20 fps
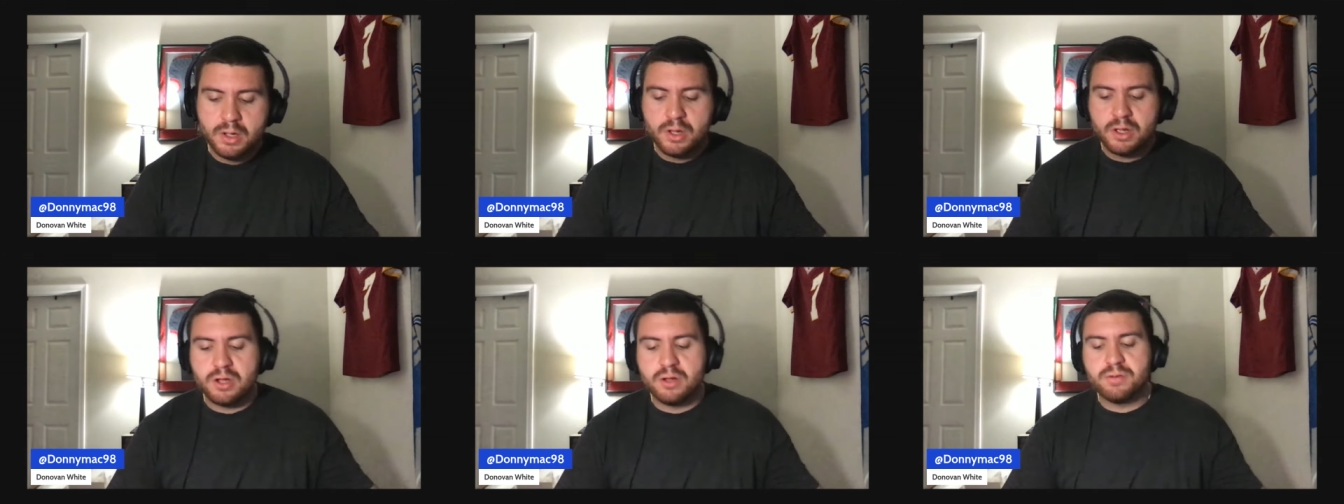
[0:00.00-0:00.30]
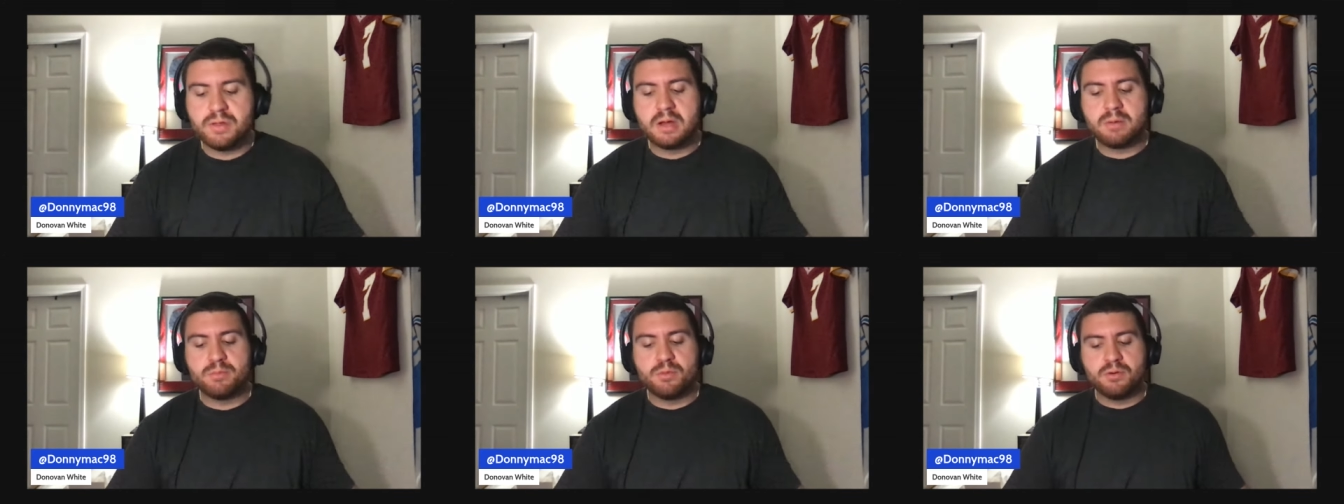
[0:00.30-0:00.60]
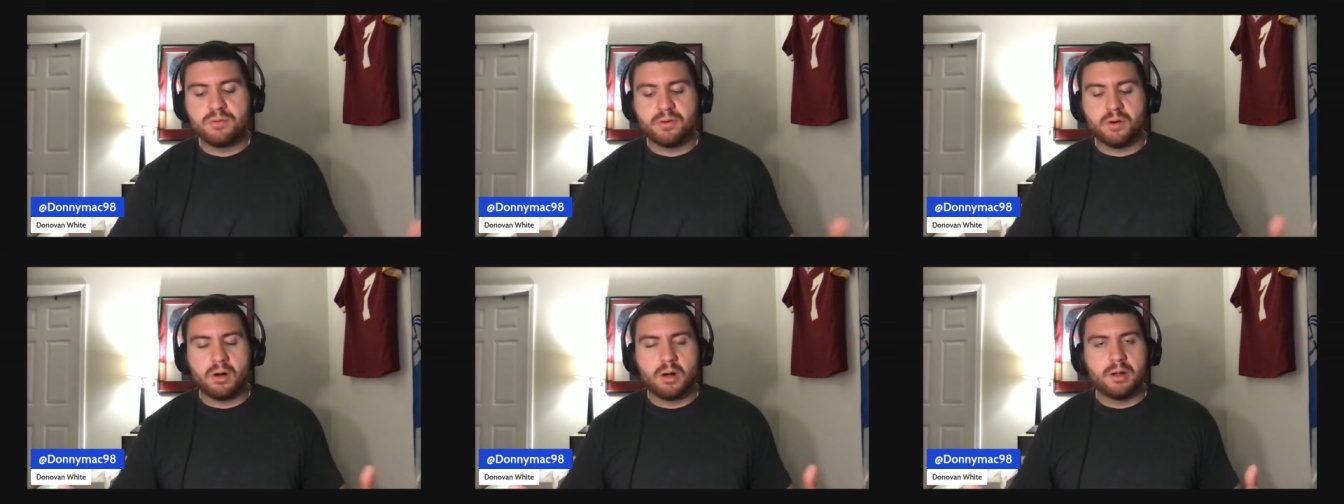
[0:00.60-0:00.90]
You then
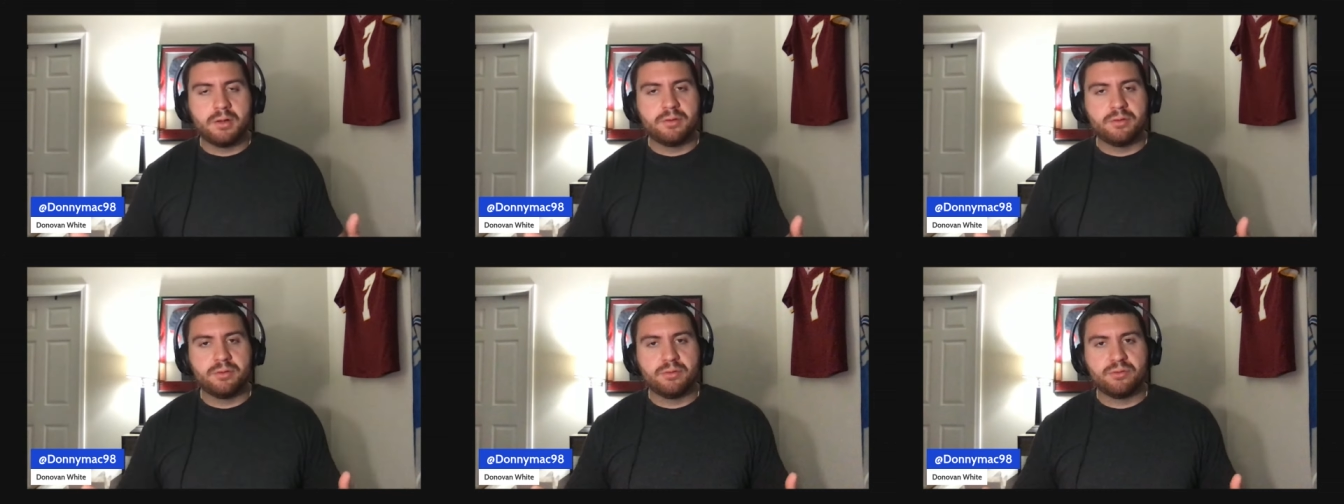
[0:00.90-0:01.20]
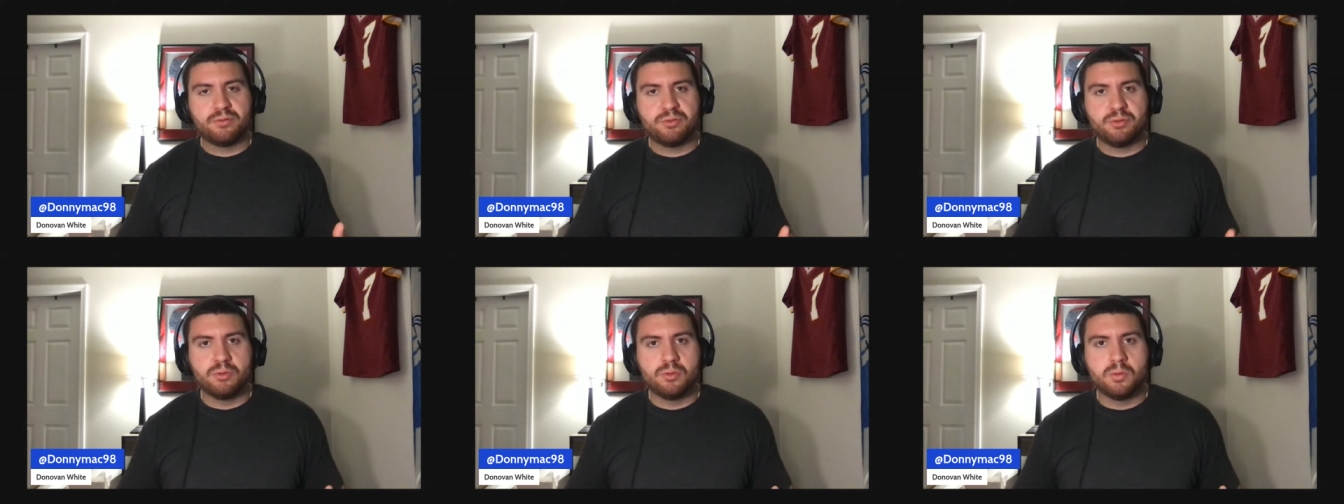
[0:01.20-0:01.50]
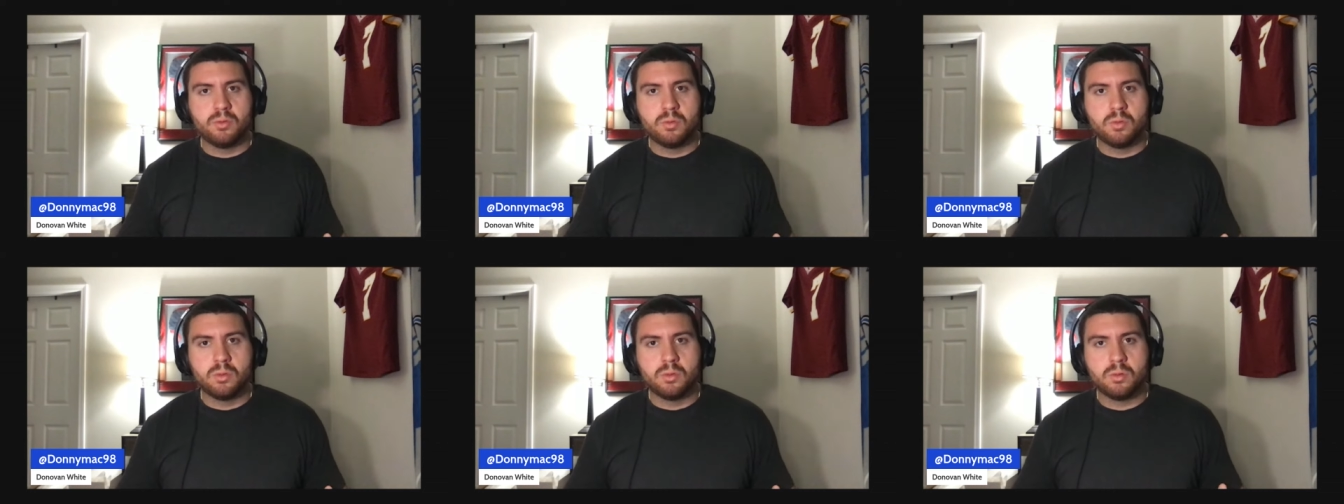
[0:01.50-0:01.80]
move on
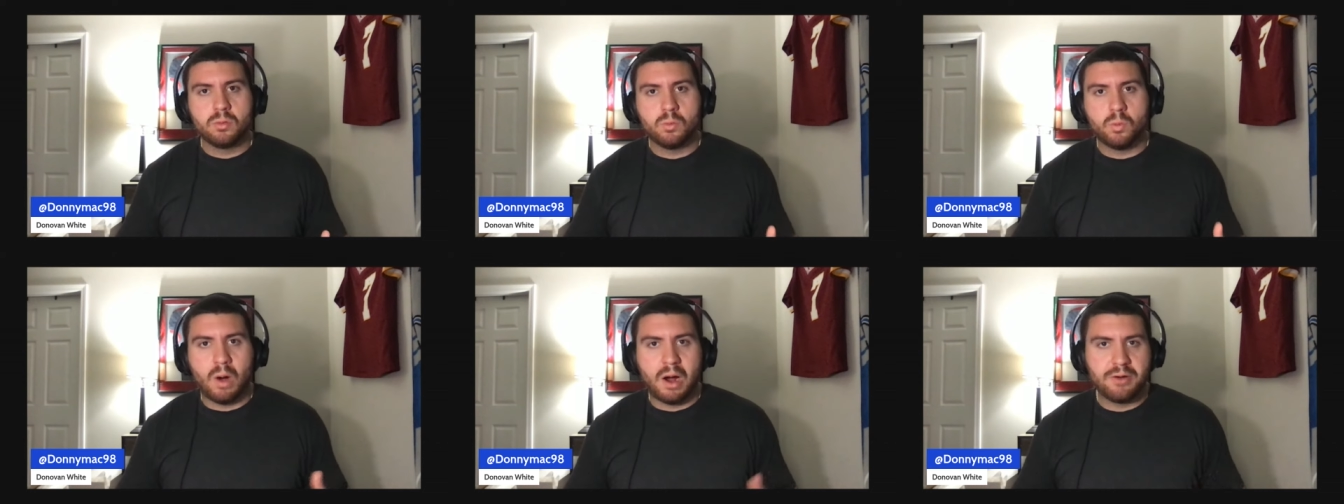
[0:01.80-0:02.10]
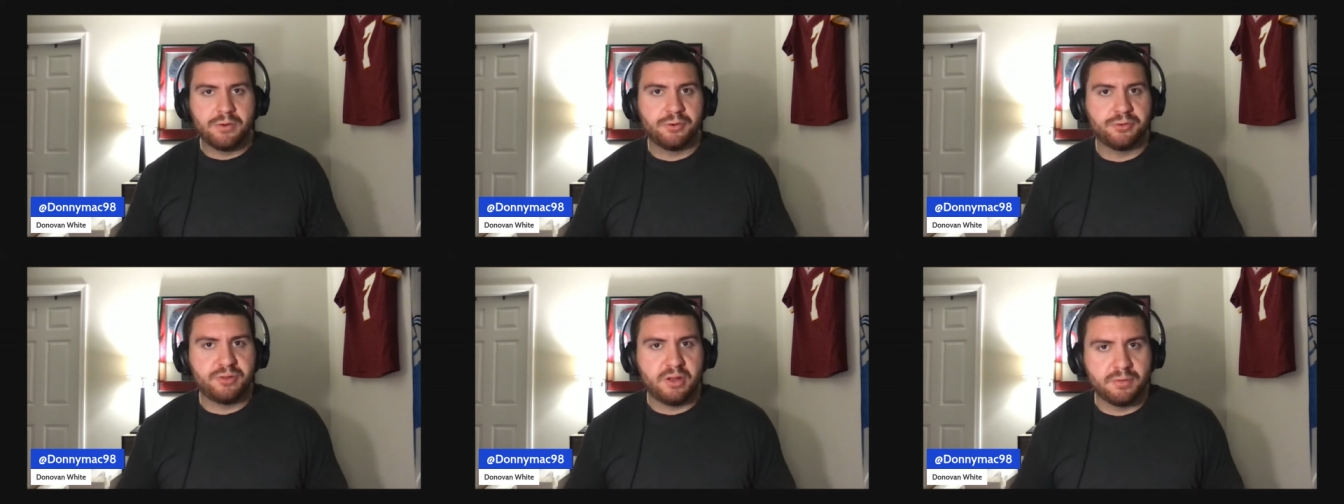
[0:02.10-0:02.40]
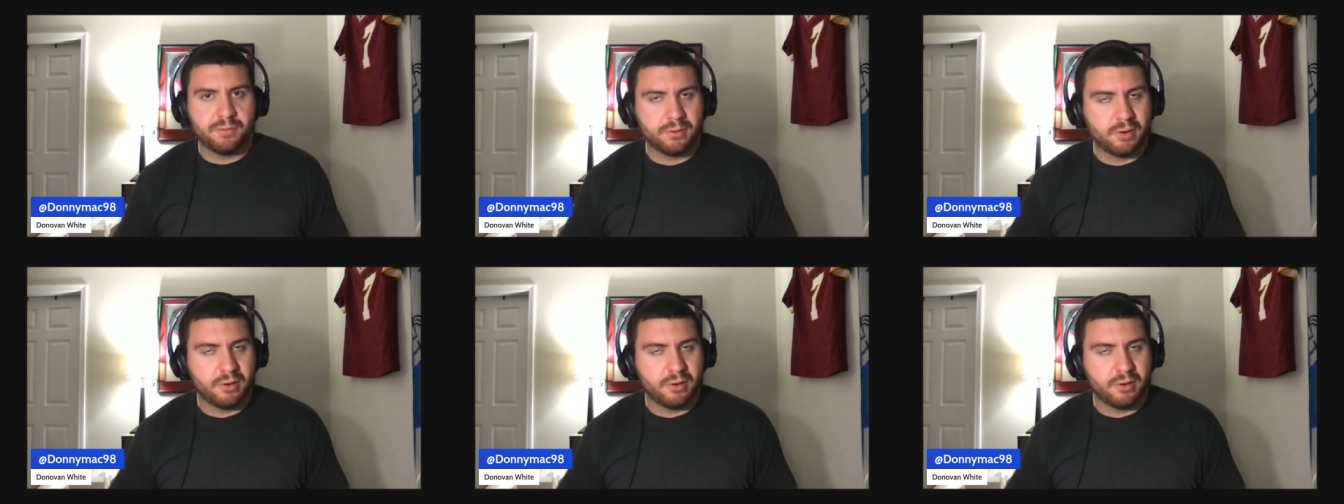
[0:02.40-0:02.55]
to wide receiver.